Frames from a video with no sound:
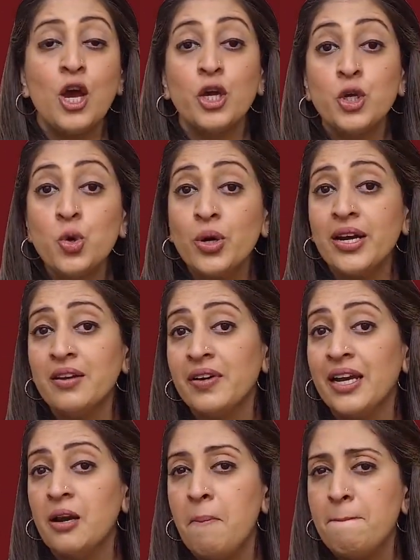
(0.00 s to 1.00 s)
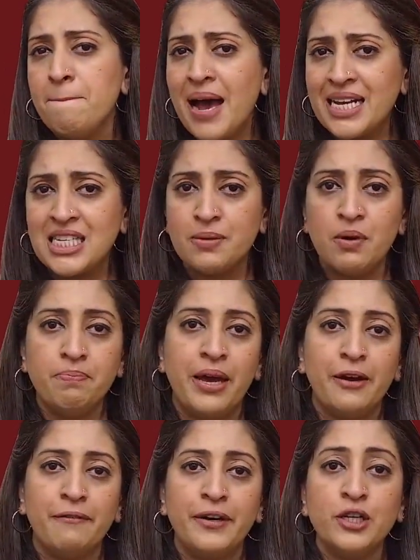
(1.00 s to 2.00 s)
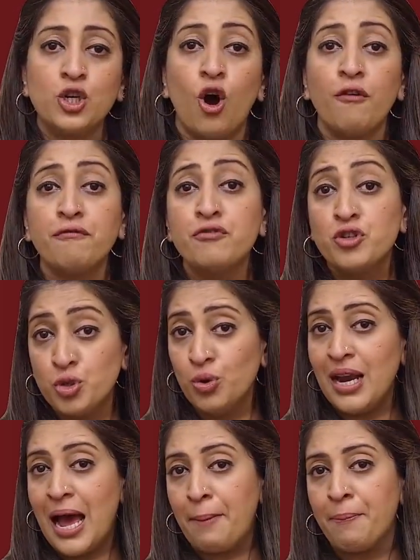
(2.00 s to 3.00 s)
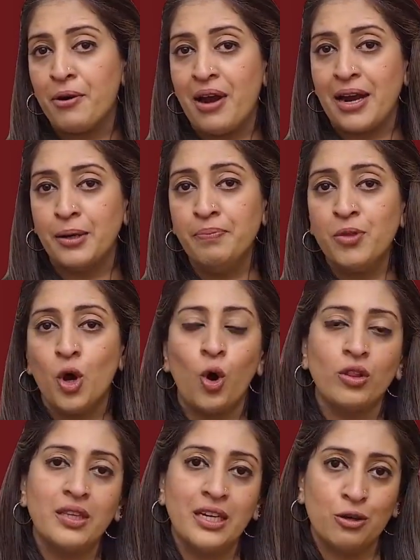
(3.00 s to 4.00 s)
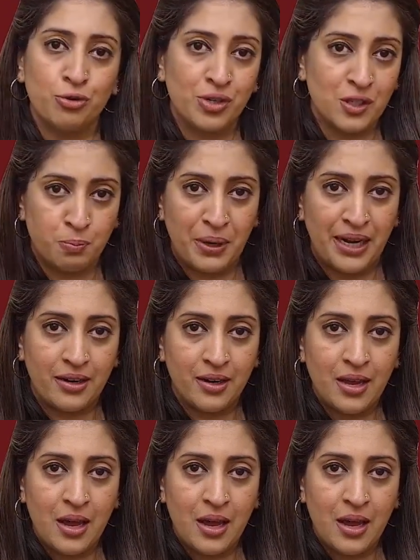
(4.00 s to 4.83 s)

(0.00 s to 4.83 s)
you can avail a maximum benefit of 2 lakh per annum on the interest paid.